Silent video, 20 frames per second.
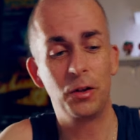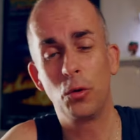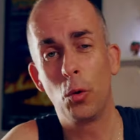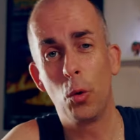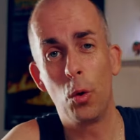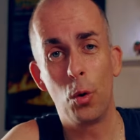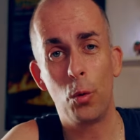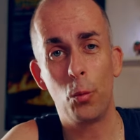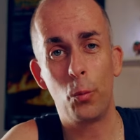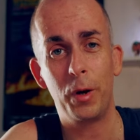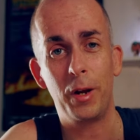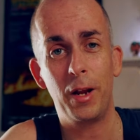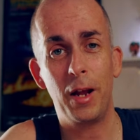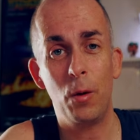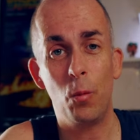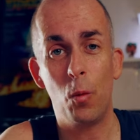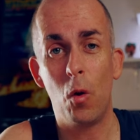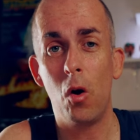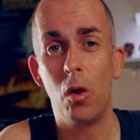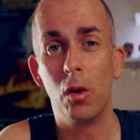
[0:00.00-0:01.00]
the door with
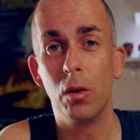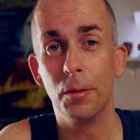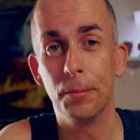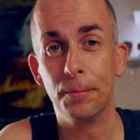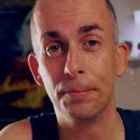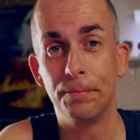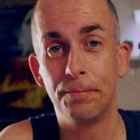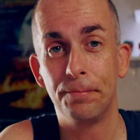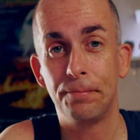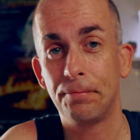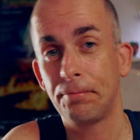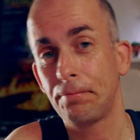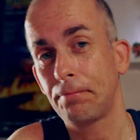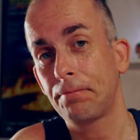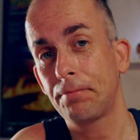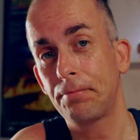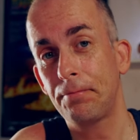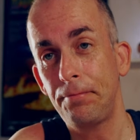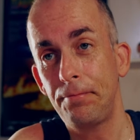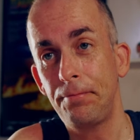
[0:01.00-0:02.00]
a wall.
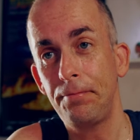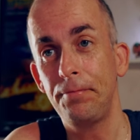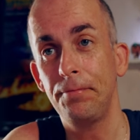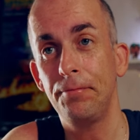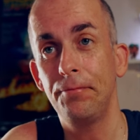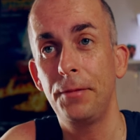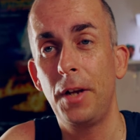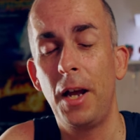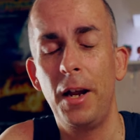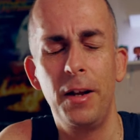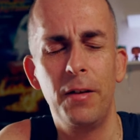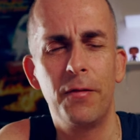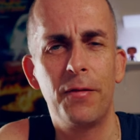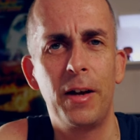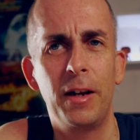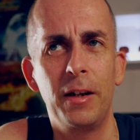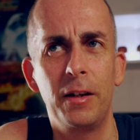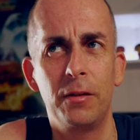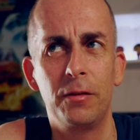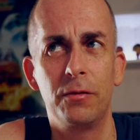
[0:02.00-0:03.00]
And if
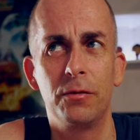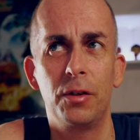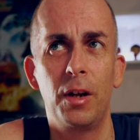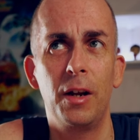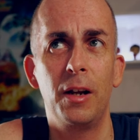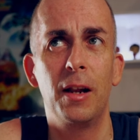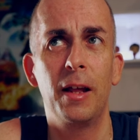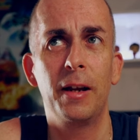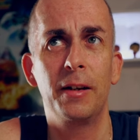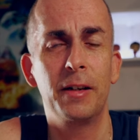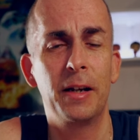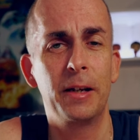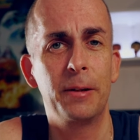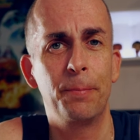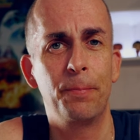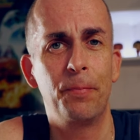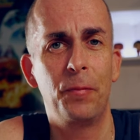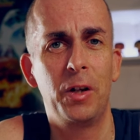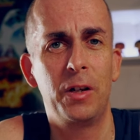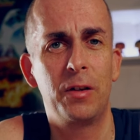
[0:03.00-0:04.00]
I say it like
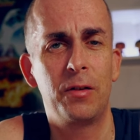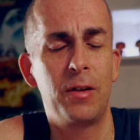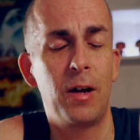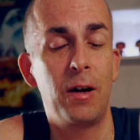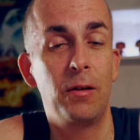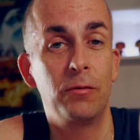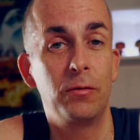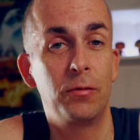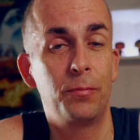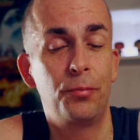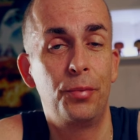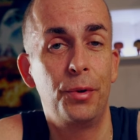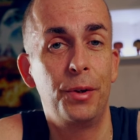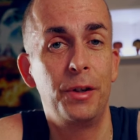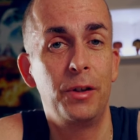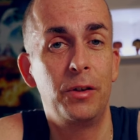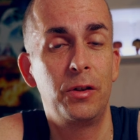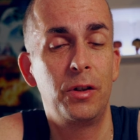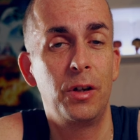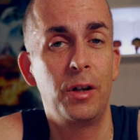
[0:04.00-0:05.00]
that, it sounds
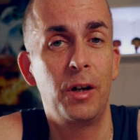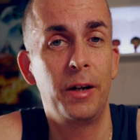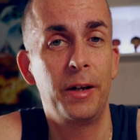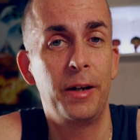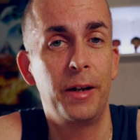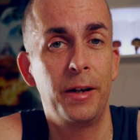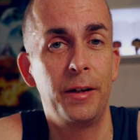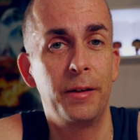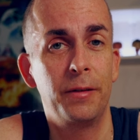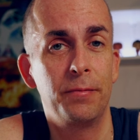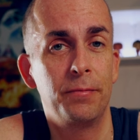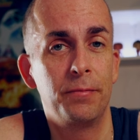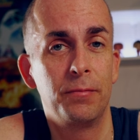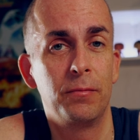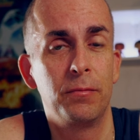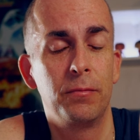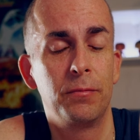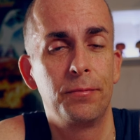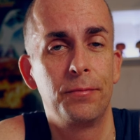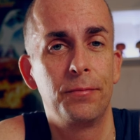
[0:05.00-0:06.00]
pretty silly and
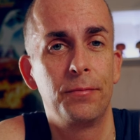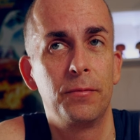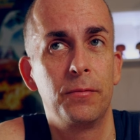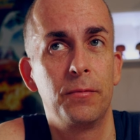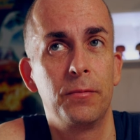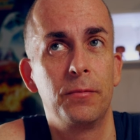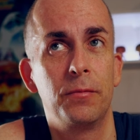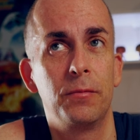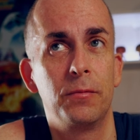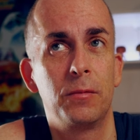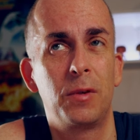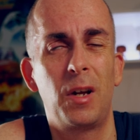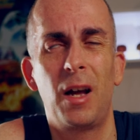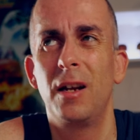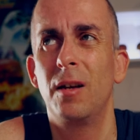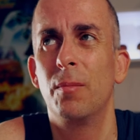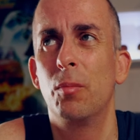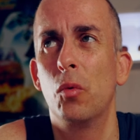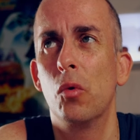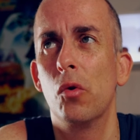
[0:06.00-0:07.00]

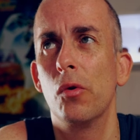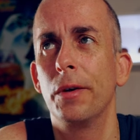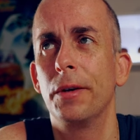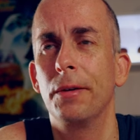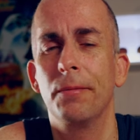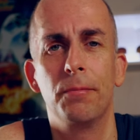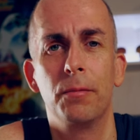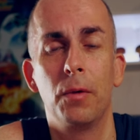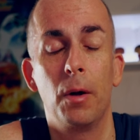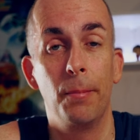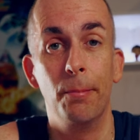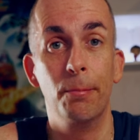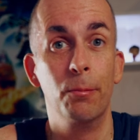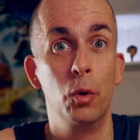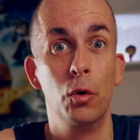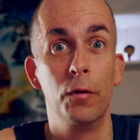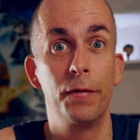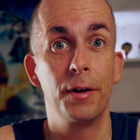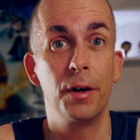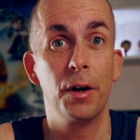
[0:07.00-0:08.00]
kind of boring.
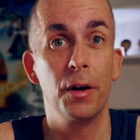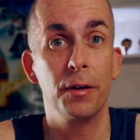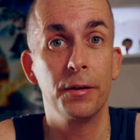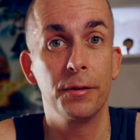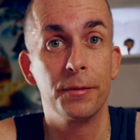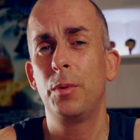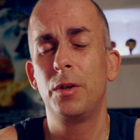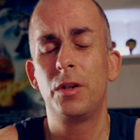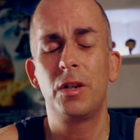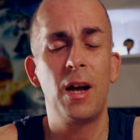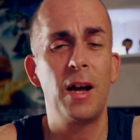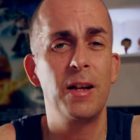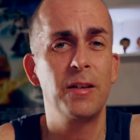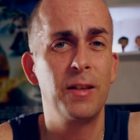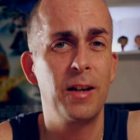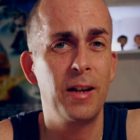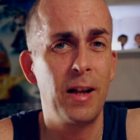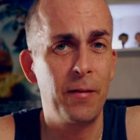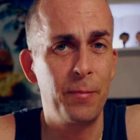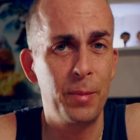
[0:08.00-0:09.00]
Moving on. Besides
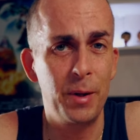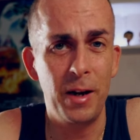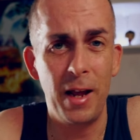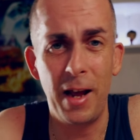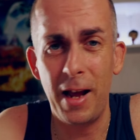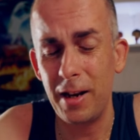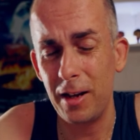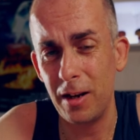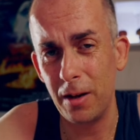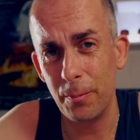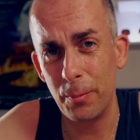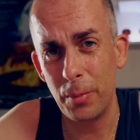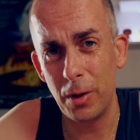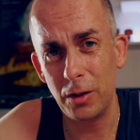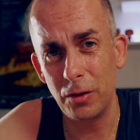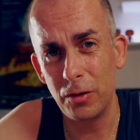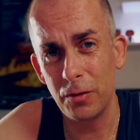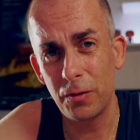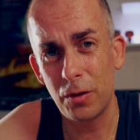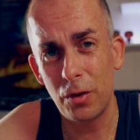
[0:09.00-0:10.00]
that, I've been adding a
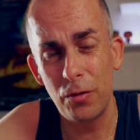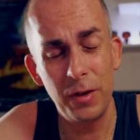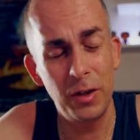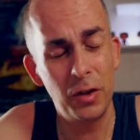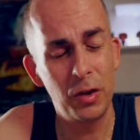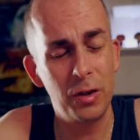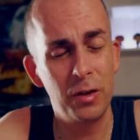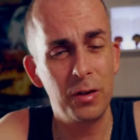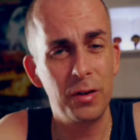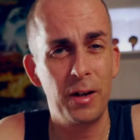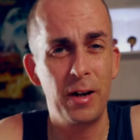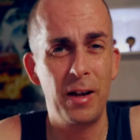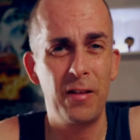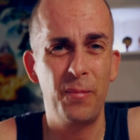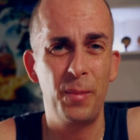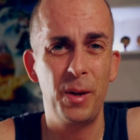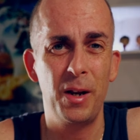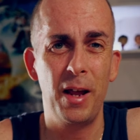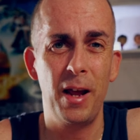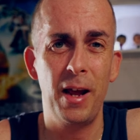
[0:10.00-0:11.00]
bunch of creatures, and
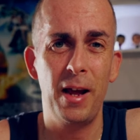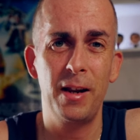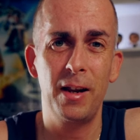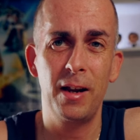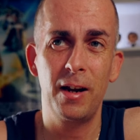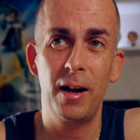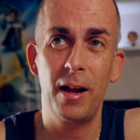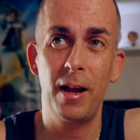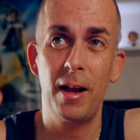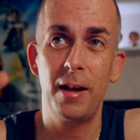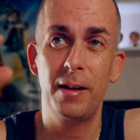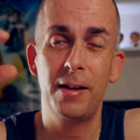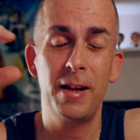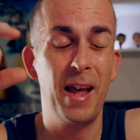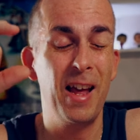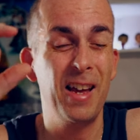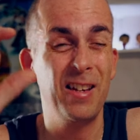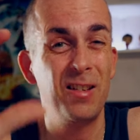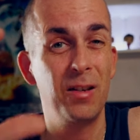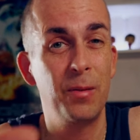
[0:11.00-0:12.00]
I've been adding
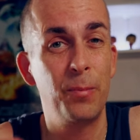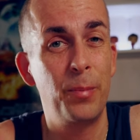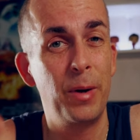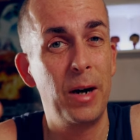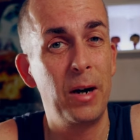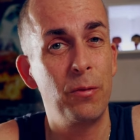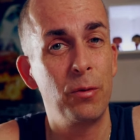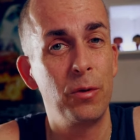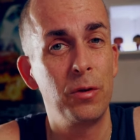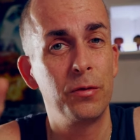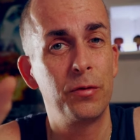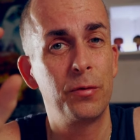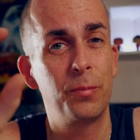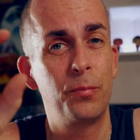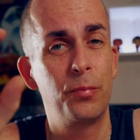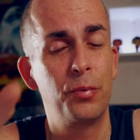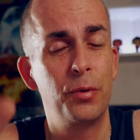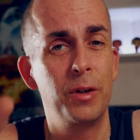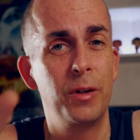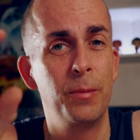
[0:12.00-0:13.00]
the acid barrels,
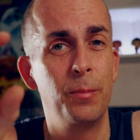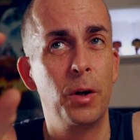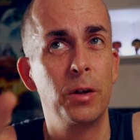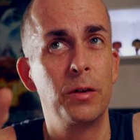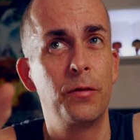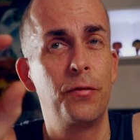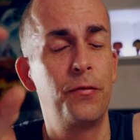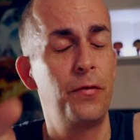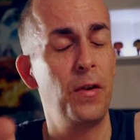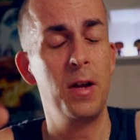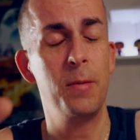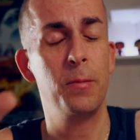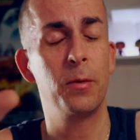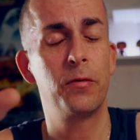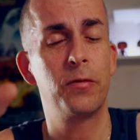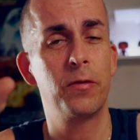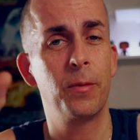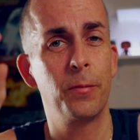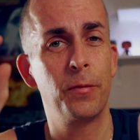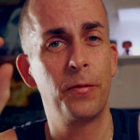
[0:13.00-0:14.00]
pretty much
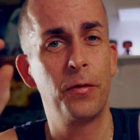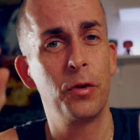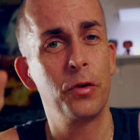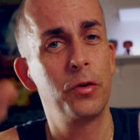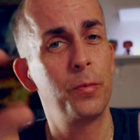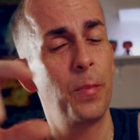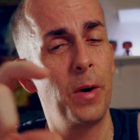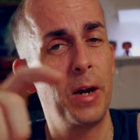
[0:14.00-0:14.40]
famous from the first